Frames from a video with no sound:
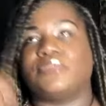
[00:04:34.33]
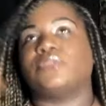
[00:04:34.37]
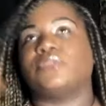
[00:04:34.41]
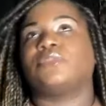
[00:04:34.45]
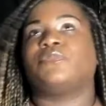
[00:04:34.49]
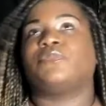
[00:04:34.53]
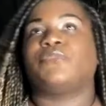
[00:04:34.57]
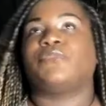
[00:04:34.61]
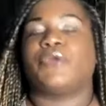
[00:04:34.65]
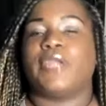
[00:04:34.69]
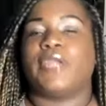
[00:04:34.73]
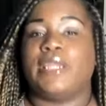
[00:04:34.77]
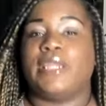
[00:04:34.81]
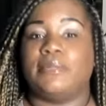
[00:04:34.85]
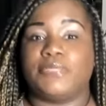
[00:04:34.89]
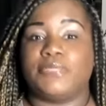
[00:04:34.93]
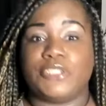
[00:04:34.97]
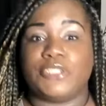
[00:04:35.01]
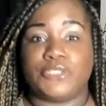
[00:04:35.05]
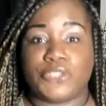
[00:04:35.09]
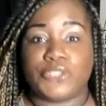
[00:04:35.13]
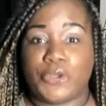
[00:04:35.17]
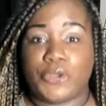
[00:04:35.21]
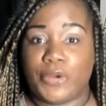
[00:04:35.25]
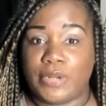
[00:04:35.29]
for him
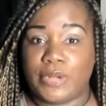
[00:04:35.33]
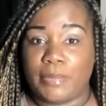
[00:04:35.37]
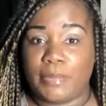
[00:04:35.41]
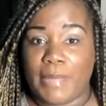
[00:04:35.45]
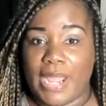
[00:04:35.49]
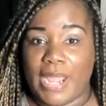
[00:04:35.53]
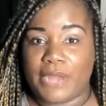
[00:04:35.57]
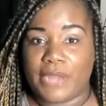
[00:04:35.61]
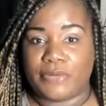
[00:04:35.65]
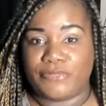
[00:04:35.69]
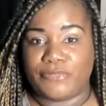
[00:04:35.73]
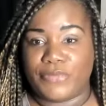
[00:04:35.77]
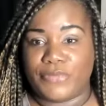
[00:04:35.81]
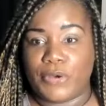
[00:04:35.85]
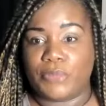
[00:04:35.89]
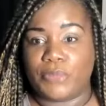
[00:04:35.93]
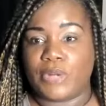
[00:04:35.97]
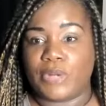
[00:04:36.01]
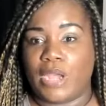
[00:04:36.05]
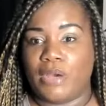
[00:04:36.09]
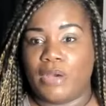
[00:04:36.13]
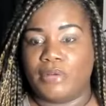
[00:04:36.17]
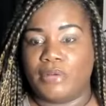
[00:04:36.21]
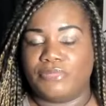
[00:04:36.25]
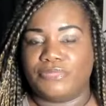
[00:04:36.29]
to turn the microphone
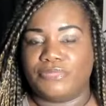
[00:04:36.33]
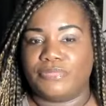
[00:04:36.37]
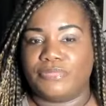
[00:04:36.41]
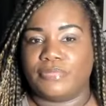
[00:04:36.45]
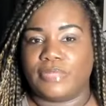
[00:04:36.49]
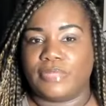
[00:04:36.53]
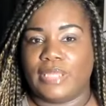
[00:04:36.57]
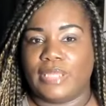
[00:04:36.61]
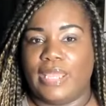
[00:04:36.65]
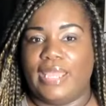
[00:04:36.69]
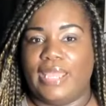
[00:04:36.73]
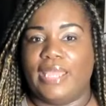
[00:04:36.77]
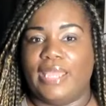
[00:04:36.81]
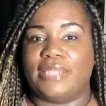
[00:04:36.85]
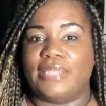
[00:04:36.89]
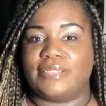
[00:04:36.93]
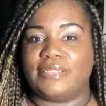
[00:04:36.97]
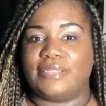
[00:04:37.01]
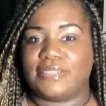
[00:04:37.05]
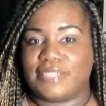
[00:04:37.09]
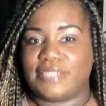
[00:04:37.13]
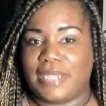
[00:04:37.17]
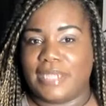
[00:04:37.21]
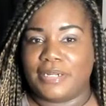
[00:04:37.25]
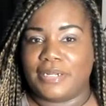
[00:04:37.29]
off. And
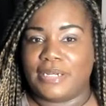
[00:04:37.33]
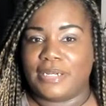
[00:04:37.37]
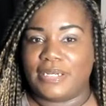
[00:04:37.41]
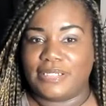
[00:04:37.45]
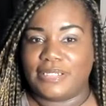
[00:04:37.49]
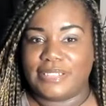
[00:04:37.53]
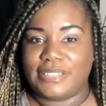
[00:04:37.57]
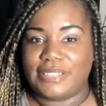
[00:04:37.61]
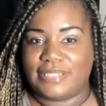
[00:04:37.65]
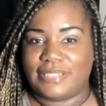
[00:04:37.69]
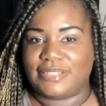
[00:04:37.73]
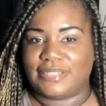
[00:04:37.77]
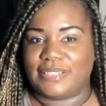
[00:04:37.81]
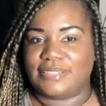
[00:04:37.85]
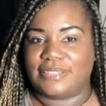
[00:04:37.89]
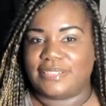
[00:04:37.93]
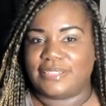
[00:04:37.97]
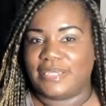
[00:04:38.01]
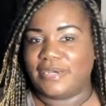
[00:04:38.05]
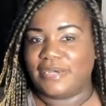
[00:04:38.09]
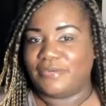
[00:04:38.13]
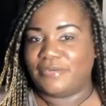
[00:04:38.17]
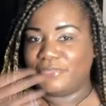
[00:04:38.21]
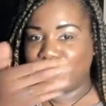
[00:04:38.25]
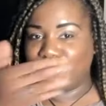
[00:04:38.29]
instead of her ditzy
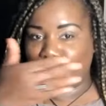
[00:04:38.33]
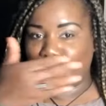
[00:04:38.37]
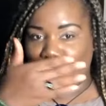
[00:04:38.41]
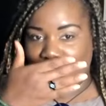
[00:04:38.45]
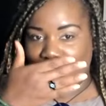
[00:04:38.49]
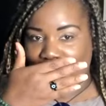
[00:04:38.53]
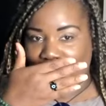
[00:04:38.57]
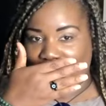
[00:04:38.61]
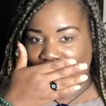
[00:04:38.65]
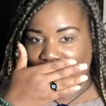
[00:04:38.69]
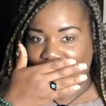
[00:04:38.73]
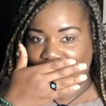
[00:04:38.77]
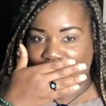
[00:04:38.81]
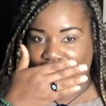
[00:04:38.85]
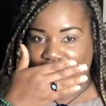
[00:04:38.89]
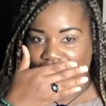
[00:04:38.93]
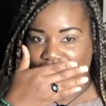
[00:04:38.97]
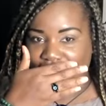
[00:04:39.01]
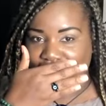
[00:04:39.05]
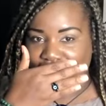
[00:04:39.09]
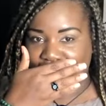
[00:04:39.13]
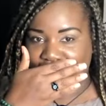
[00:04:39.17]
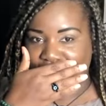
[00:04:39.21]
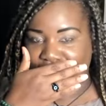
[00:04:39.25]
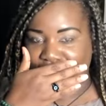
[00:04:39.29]
self doing like
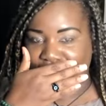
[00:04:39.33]
this